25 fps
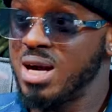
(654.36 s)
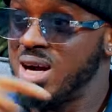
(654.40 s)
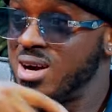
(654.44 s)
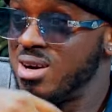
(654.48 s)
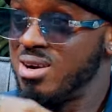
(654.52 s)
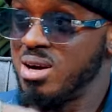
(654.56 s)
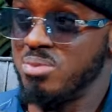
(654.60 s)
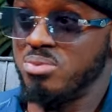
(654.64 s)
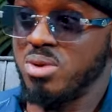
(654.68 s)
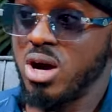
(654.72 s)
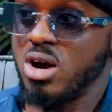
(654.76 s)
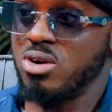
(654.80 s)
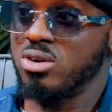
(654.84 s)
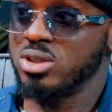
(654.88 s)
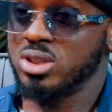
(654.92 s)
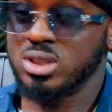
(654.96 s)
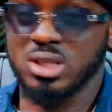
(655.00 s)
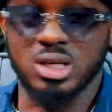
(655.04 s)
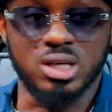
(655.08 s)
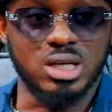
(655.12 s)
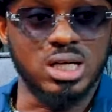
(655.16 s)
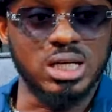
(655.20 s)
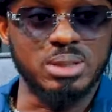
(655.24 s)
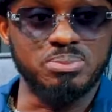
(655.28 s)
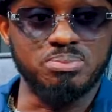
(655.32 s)

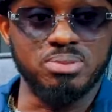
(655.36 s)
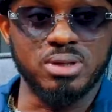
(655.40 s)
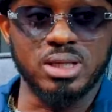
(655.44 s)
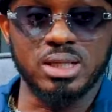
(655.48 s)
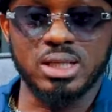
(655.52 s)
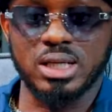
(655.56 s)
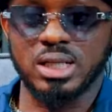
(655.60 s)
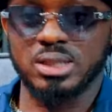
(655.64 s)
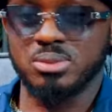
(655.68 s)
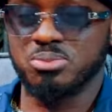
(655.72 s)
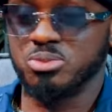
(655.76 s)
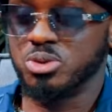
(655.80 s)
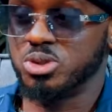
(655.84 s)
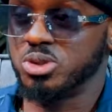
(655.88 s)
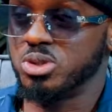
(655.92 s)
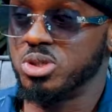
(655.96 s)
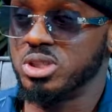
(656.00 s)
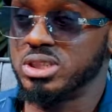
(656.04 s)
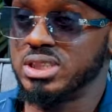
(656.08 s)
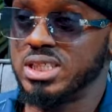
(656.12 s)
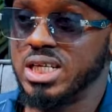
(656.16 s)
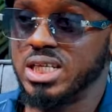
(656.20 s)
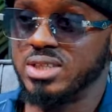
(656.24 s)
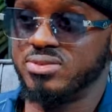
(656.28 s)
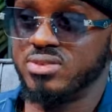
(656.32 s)
I played at
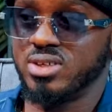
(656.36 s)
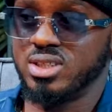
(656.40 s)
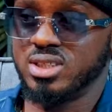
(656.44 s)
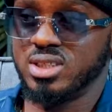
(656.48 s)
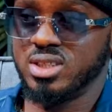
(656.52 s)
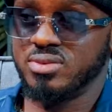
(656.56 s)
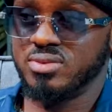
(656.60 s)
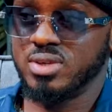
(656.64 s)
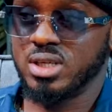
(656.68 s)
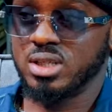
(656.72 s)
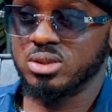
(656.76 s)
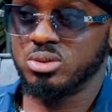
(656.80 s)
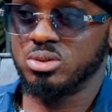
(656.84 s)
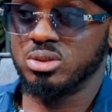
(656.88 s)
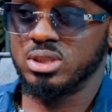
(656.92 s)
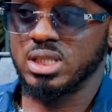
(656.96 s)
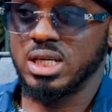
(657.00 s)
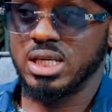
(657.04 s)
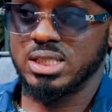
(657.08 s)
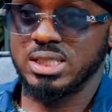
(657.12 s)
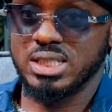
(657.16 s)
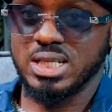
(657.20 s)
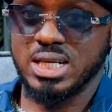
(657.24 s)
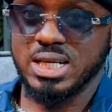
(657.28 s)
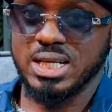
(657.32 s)
Muson Jazz Festival
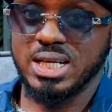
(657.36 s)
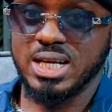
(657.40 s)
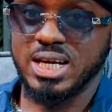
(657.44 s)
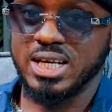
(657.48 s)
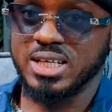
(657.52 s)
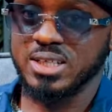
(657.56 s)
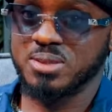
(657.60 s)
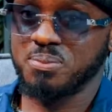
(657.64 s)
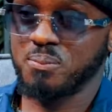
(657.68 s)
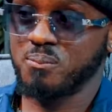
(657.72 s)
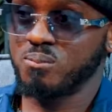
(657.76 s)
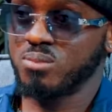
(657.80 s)
2009.